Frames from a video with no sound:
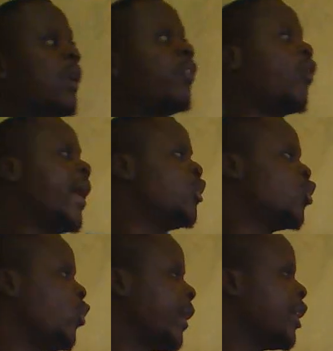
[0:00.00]
of
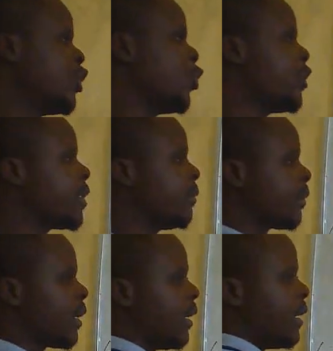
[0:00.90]
y2? We can choose
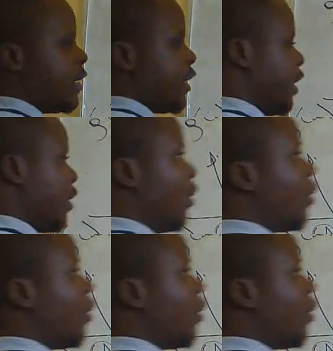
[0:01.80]
0,